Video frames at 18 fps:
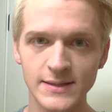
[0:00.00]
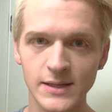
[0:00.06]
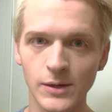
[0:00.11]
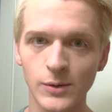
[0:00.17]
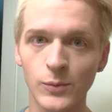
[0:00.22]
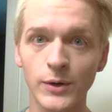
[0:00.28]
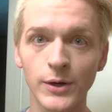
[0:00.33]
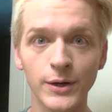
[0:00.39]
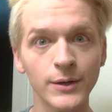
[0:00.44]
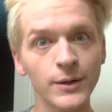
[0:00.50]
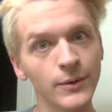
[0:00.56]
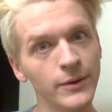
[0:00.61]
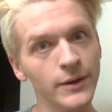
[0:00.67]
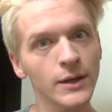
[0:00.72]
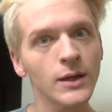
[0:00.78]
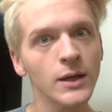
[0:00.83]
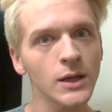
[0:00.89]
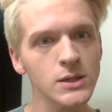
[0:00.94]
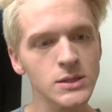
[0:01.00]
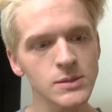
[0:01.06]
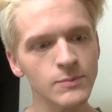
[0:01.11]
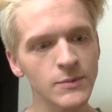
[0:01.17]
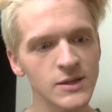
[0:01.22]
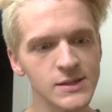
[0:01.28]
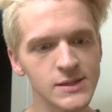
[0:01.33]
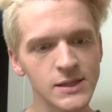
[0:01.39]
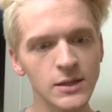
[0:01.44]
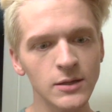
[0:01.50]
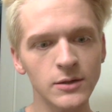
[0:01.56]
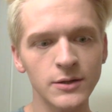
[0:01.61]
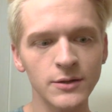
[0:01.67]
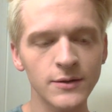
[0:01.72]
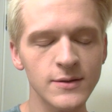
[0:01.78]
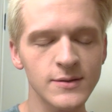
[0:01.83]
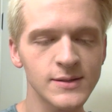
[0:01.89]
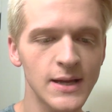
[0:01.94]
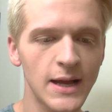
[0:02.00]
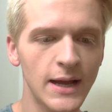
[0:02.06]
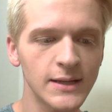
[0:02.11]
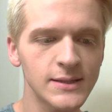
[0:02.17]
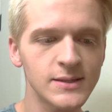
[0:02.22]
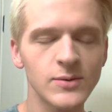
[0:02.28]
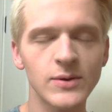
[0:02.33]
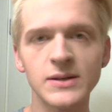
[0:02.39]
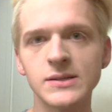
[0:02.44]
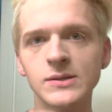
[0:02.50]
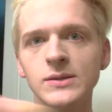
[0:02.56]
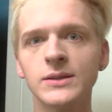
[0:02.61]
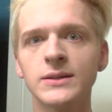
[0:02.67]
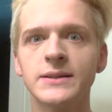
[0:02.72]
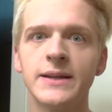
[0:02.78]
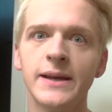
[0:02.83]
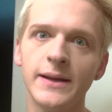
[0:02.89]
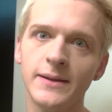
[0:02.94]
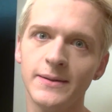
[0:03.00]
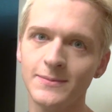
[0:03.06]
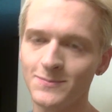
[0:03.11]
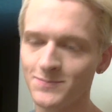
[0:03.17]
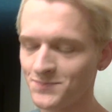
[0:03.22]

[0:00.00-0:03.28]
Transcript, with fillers: So we're gonna go in and get some concealer under those eyes so I don't look dead.